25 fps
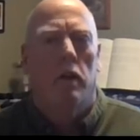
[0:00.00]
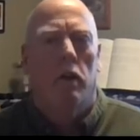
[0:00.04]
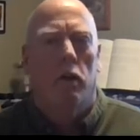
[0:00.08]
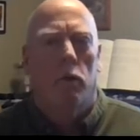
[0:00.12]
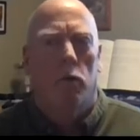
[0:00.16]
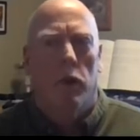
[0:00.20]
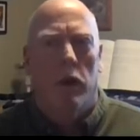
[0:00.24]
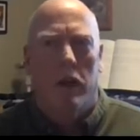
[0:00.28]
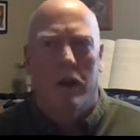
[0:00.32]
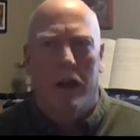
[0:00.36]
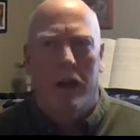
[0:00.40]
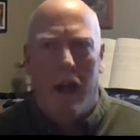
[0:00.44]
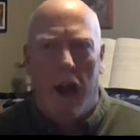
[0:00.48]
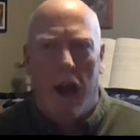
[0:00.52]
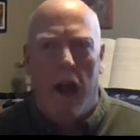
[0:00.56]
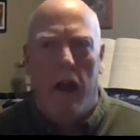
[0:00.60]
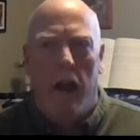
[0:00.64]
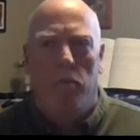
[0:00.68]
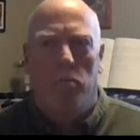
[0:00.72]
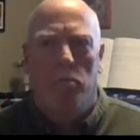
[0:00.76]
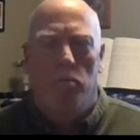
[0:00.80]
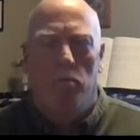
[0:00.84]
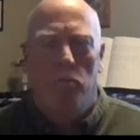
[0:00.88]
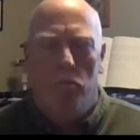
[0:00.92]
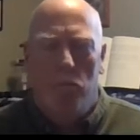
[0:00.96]
We
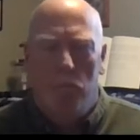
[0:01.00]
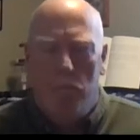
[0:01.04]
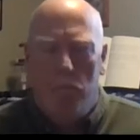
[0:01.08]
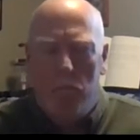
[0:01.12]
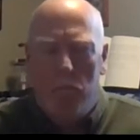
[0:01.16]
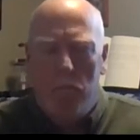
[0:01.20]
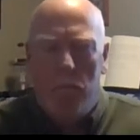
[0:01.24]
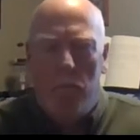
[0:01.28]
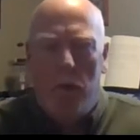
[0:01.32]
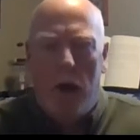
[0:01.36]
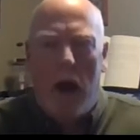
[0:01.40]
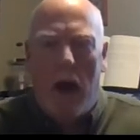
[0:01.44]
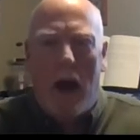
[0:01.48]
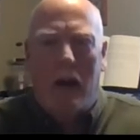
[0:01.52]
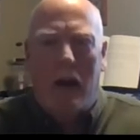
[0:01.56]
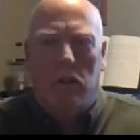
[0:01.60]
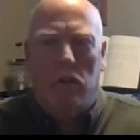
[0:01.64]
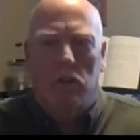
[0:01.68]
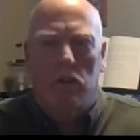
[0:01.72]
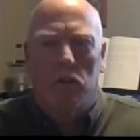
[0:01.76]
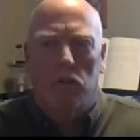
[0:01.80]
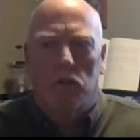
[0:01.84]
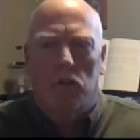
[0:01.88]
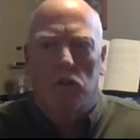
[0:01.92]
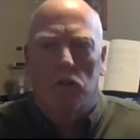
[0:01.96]
came back
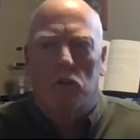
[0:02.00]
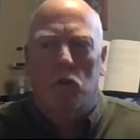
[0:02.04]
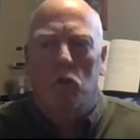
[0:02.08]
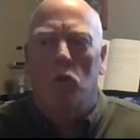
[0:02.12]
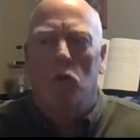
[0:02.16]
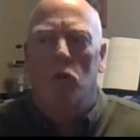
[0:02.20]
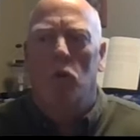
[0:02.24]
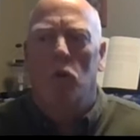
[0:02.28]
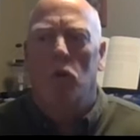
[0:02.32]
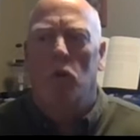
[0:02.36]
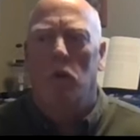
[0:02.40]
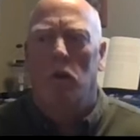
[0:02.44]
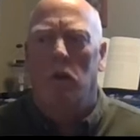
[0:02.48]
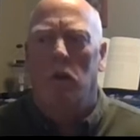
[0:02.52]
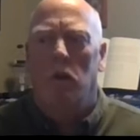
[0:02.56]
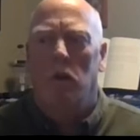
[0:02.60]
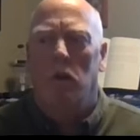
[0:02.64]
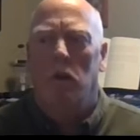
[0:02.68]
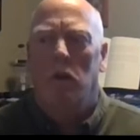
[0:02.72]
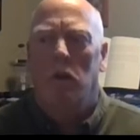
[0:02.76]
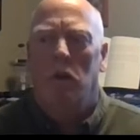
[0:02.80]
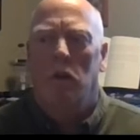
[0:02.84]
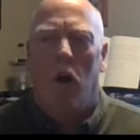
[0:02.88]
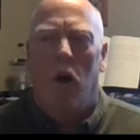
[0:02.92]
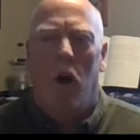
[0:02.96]
to school
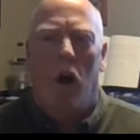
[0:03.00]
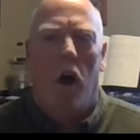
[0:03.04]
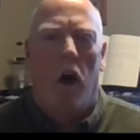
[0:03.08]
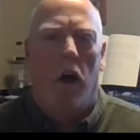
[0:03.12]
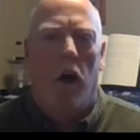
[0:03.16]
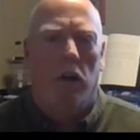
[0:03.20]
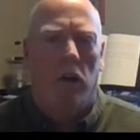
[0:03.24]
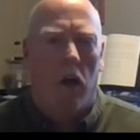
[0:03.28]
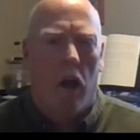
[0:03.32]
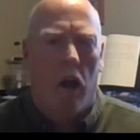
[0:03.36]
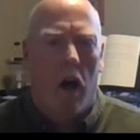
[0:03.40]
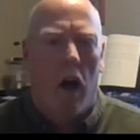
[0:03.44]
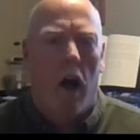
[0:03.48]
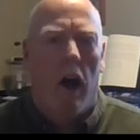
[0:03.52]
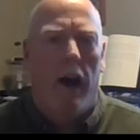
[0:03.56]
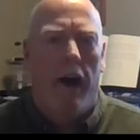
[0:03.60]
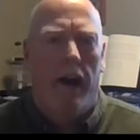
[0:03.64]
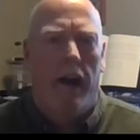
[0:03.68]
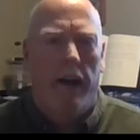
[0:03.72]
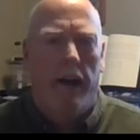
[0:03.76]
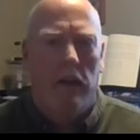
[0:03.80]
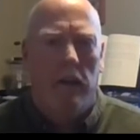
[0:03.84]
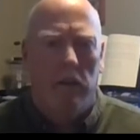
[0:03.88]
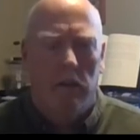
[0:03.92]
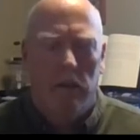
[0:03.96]

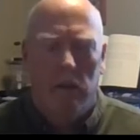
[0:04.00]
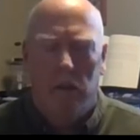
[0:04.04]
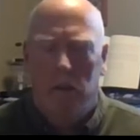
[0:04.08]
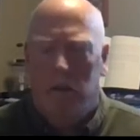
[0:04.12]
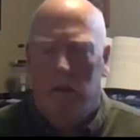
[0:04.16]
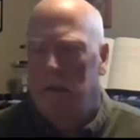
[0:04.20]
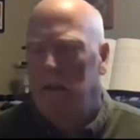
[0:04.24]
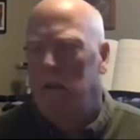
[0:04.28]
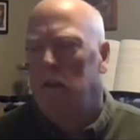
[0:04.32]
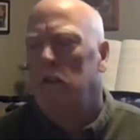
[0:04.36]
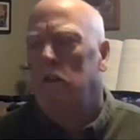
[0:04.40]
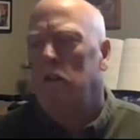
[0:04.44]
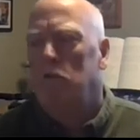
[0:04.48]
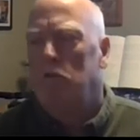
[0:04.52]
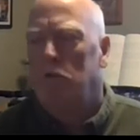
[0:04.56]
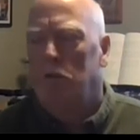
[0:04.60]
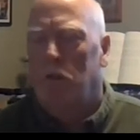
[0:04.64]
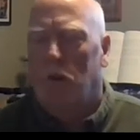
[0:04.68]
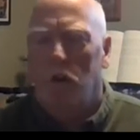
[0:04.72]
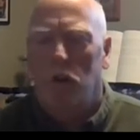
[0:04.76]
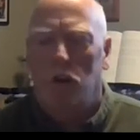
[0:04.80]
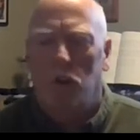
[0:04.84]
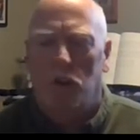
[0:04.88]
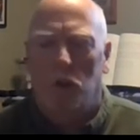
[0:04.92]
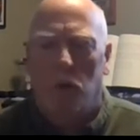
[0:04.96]
online,
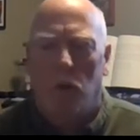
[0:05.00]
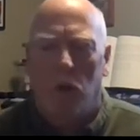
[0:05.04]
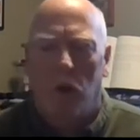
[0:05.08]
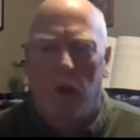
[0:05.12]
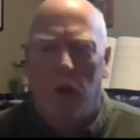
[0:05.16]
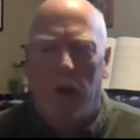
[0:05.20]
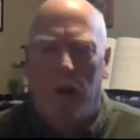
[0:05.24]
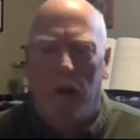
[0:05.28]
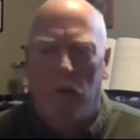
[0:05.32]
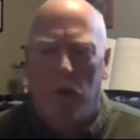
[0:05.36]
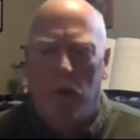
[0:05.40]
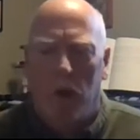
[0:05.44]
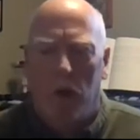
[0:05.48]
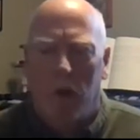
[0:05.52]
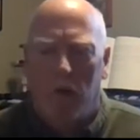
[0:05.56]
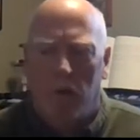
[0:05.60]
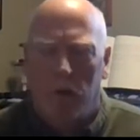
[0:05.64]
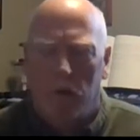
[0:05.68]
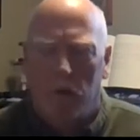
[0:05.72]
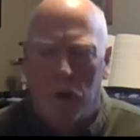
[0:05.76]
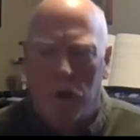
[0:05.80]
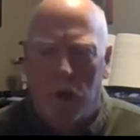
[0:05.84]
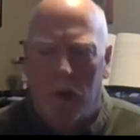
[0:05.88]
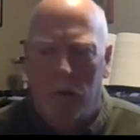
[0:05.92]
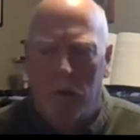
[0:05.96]
virtually, whatever
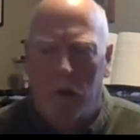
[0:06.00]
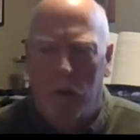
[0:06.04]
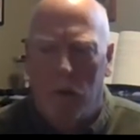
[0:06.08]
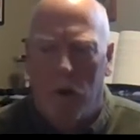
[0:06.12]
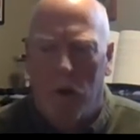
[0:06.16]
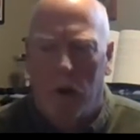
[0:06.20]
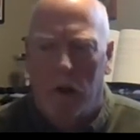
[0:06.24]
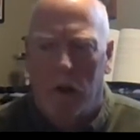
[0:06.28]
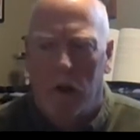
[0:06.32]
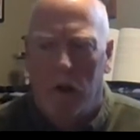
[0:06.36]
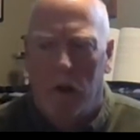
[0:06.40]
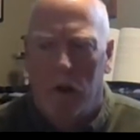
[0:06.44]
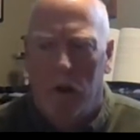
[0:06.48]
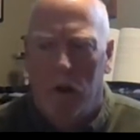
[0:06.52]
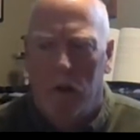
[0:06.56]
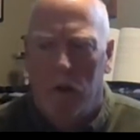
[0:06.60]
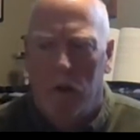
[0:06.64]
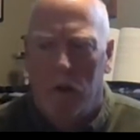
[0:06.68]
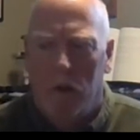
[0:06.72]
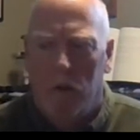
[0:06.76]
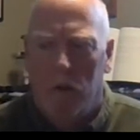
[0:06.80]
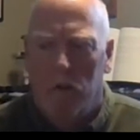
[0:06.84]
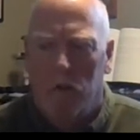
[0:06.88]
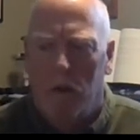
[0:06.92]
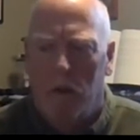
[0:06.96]
term you want to
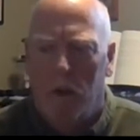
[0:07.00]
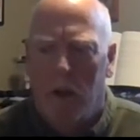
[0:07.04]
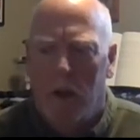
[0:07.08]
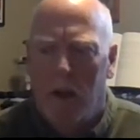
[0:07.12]
use.